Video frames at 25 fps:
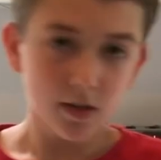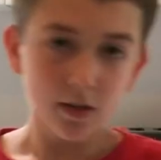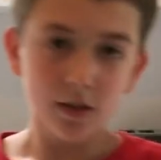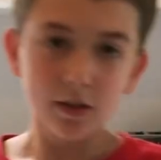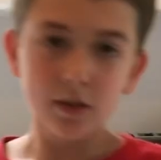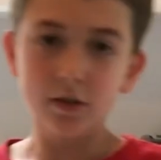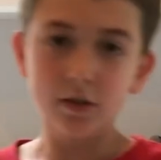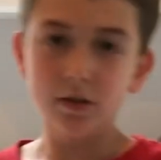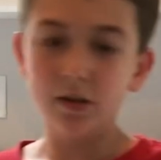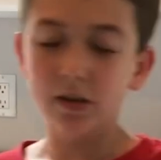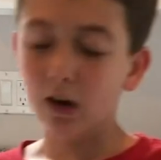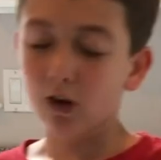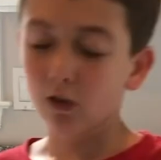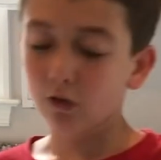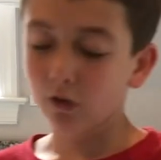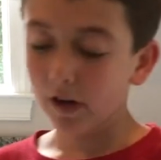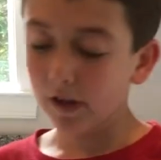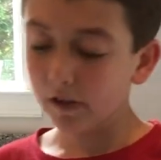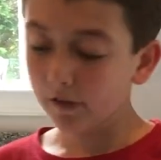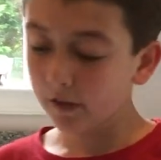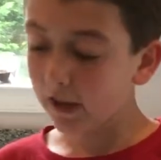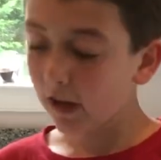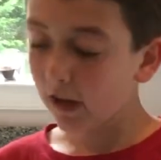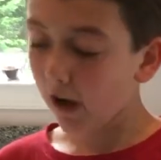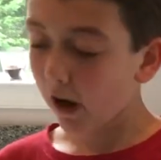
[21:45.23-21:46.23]
So
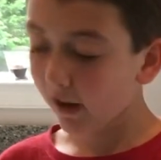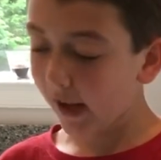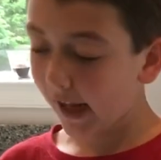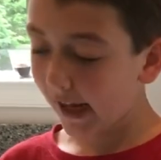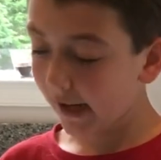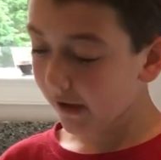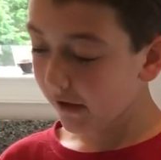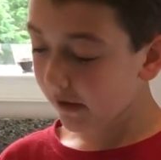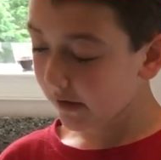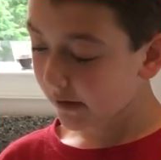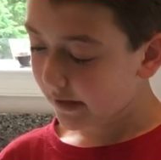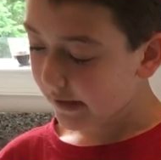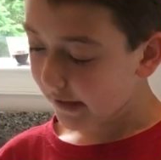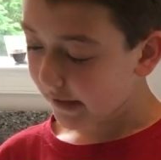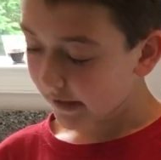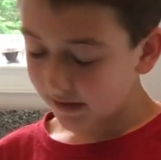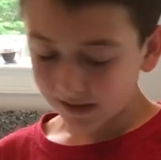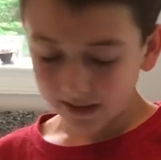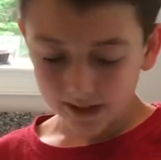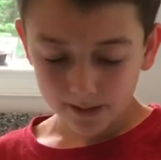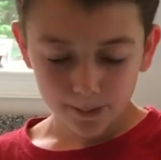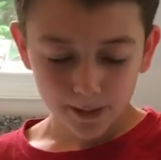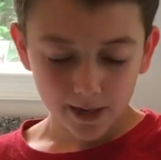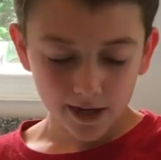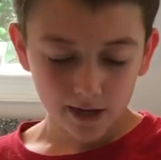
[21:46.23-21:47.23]
really all I use this
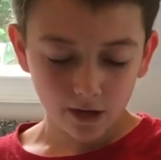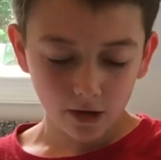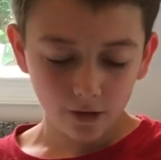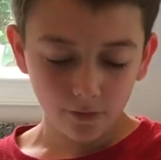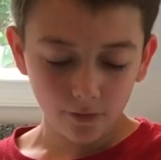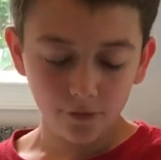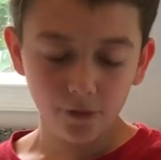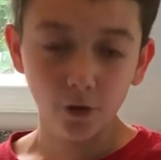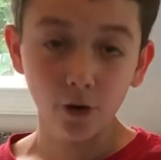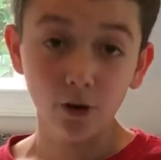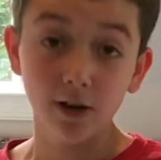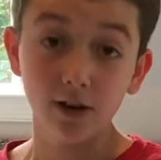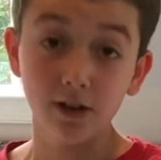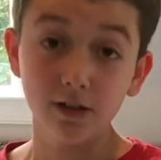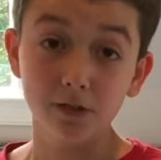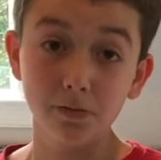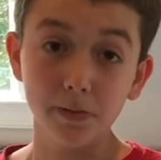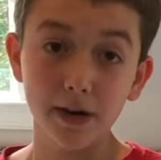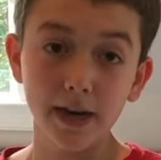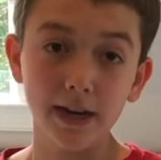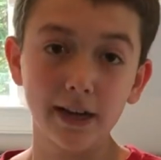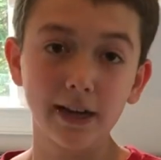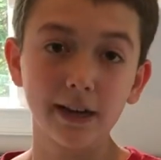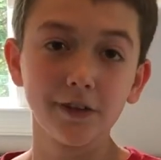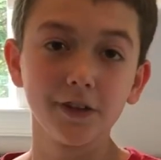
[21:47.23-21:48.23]
tomato for is
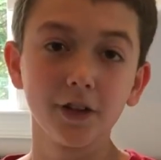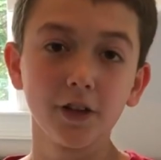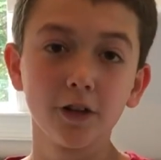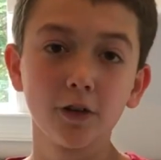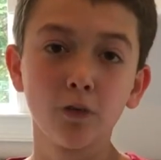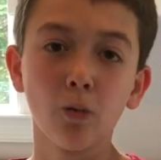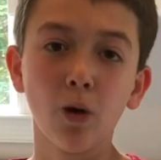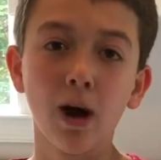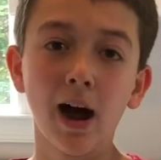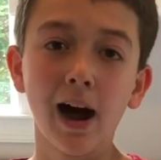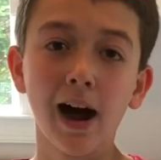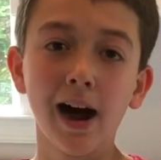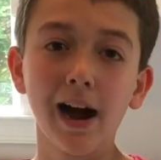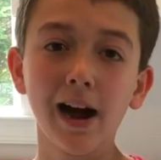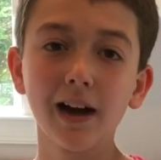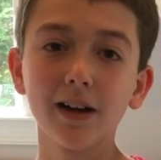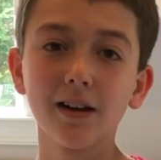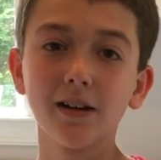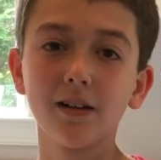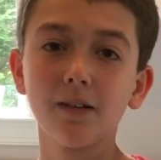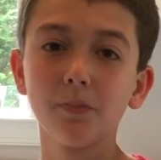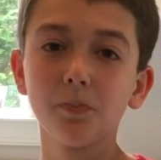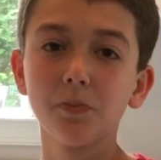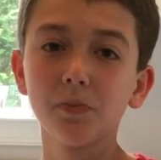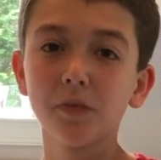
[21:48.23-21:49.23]
making the
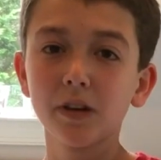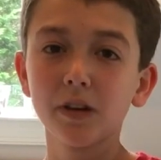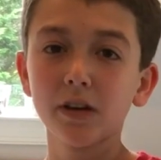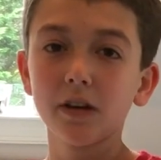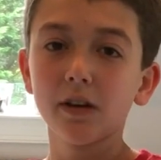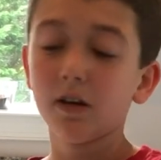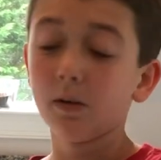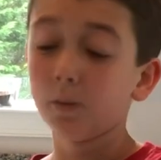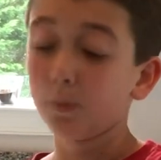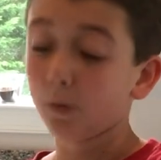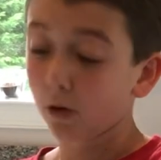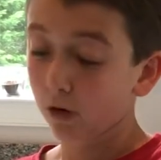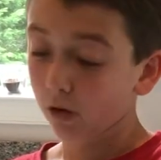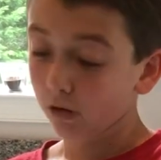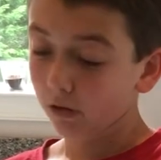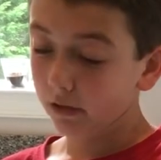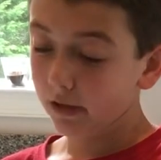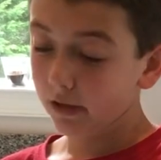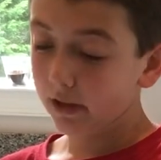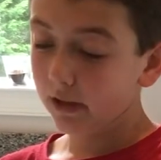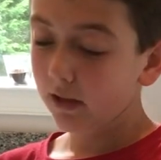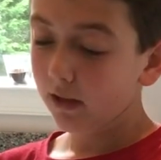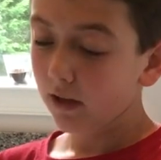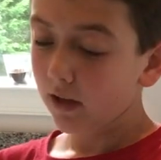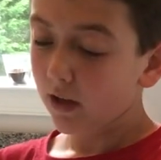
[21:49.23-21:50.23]

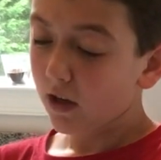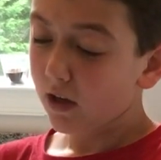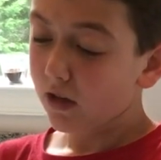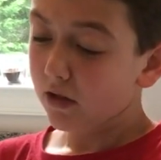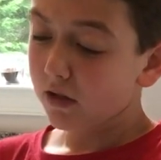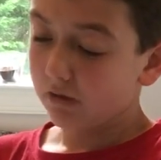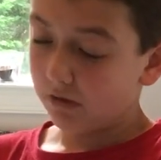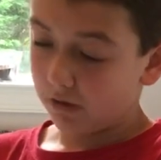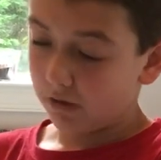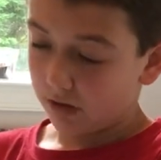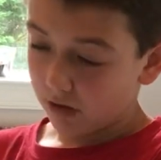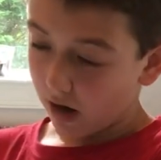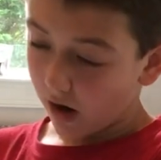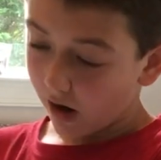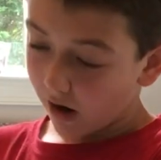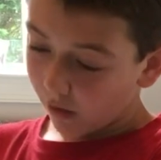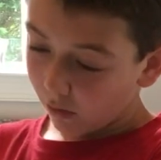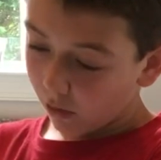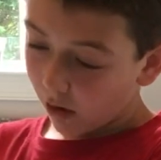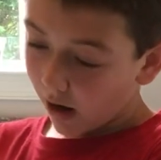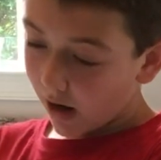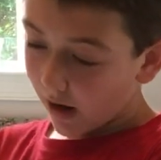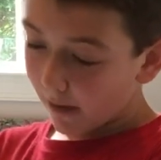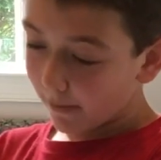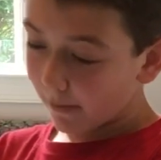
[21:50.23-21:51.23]
guacamole. So
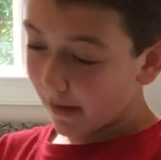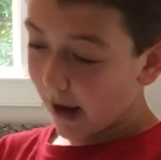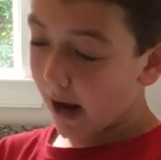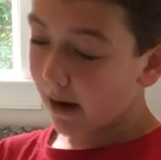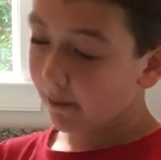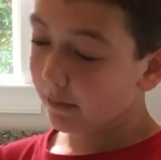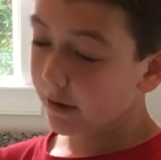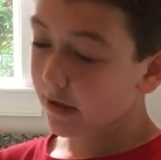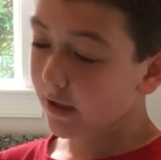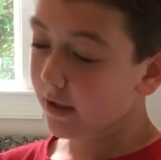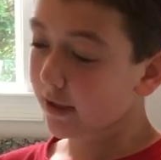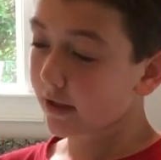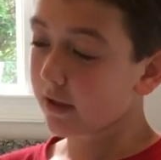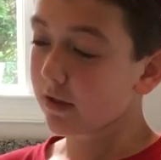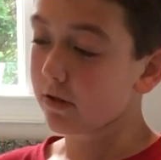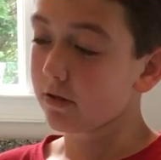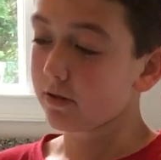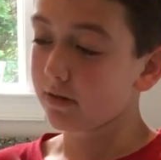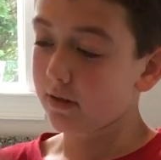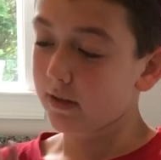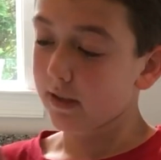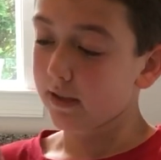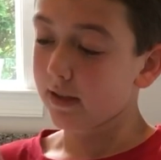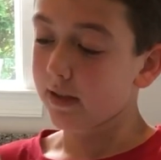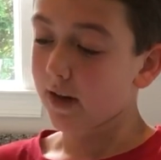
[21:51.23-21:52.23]
I'm gonna use
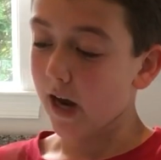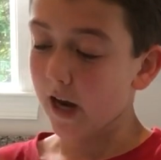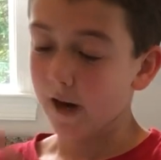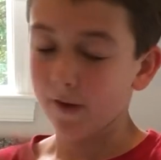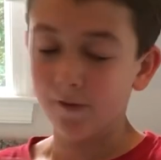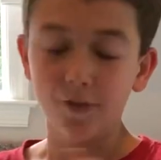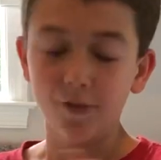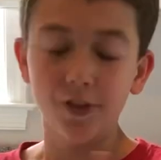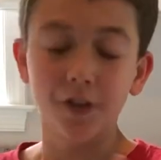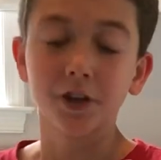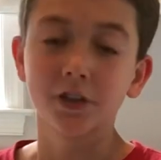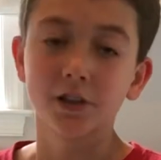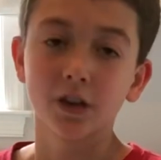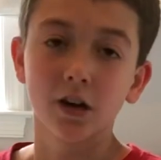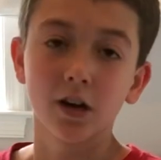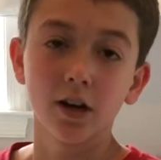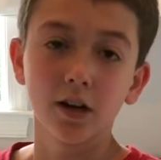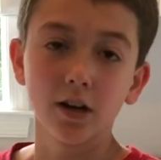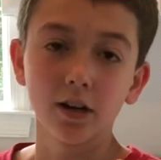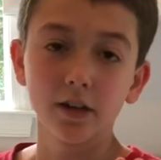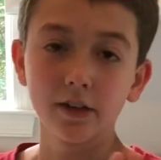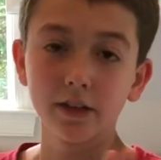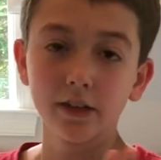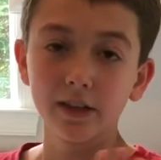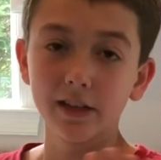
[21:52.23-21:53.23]
the knife that
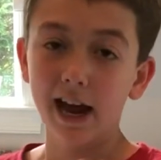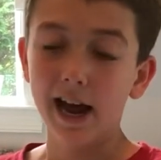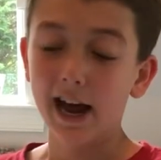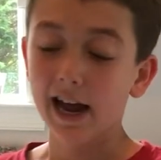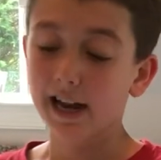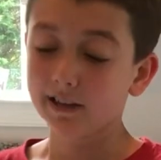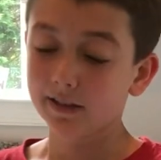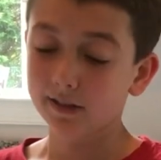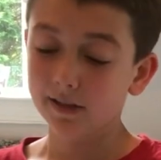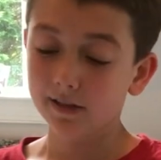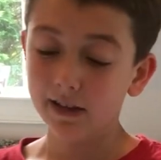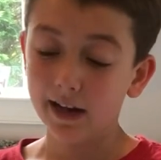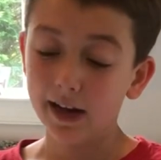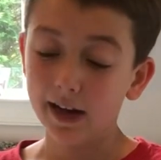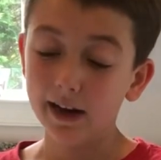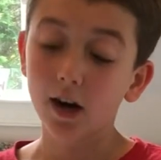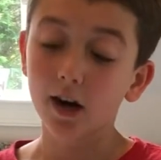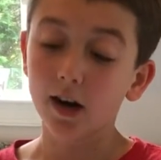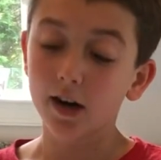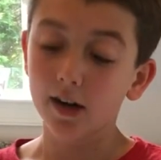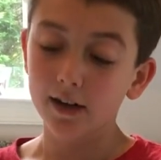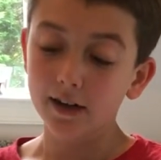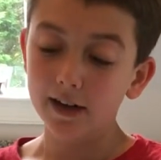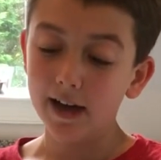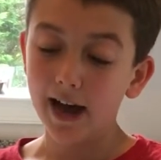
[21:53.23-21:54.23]
already has
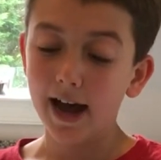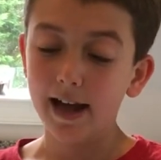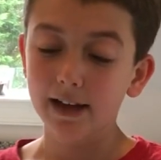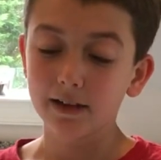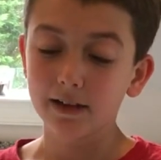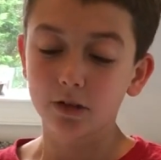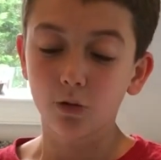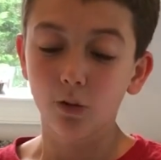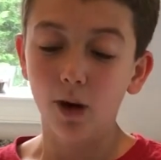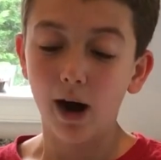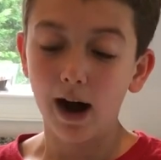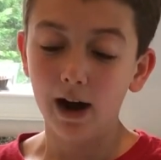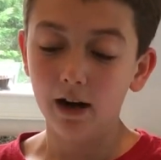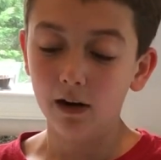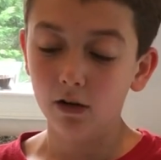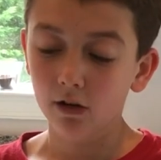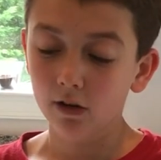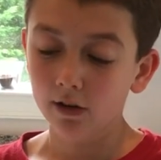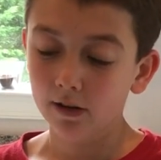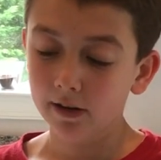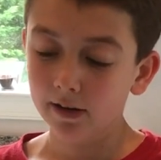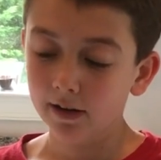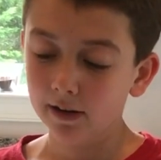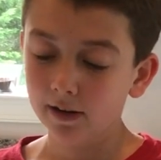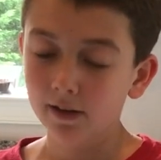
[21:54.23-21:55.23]
guac
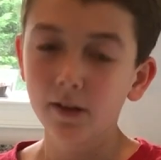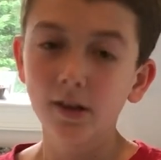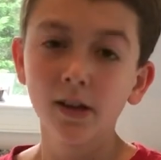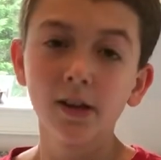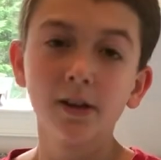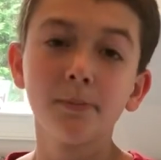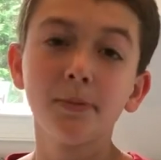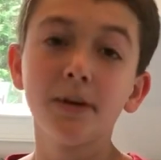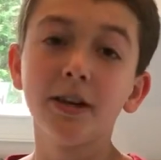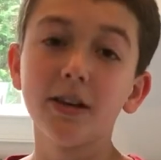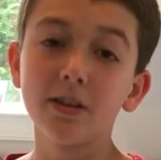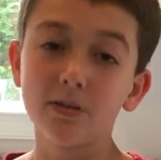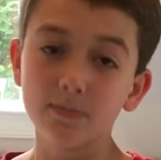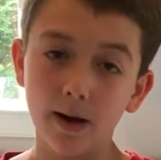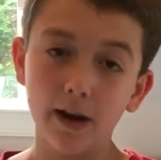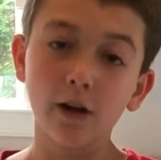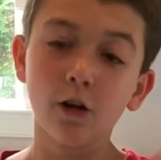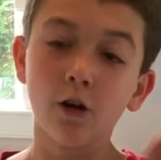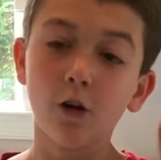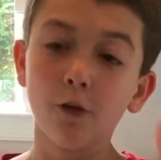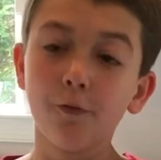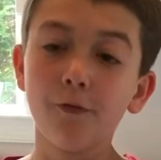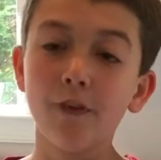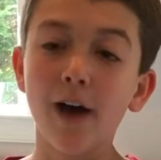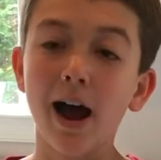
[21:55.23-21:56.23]
on it, because my
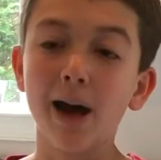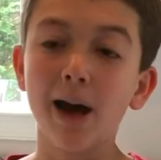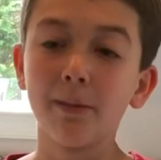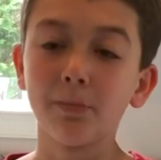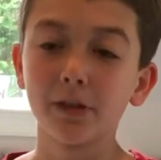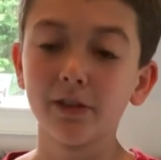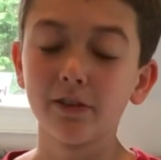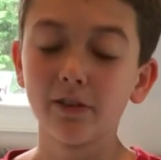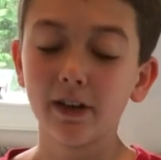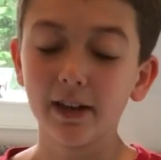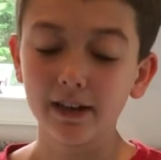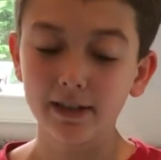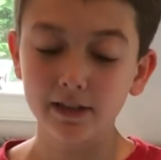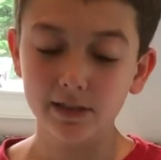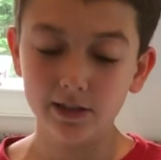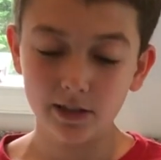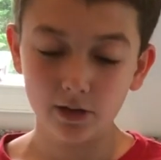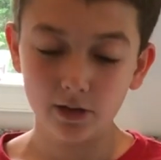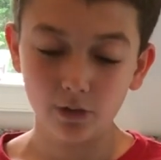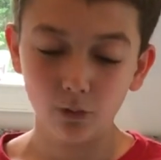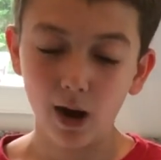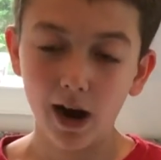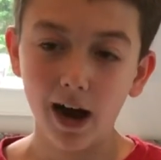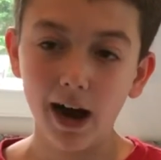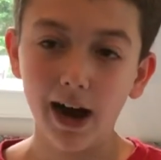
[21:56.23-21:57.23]
whole family likes
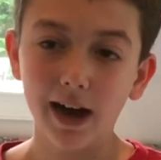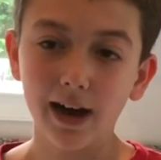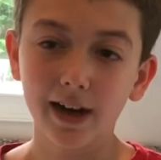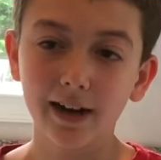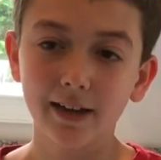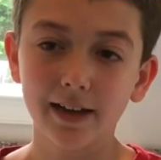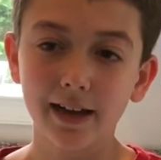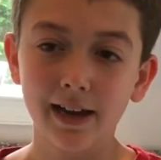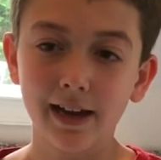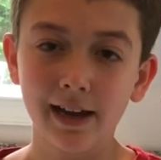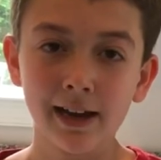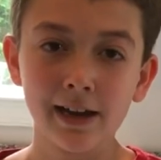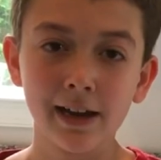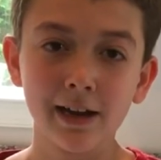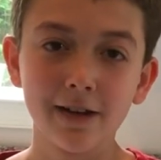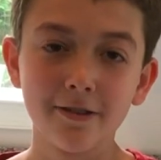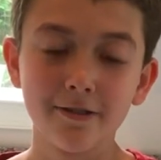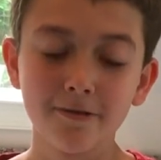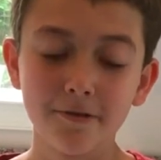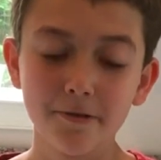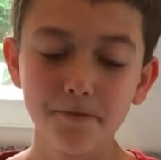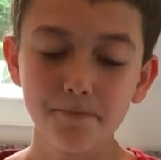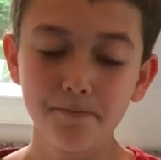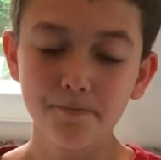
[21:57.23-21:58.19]
guac, and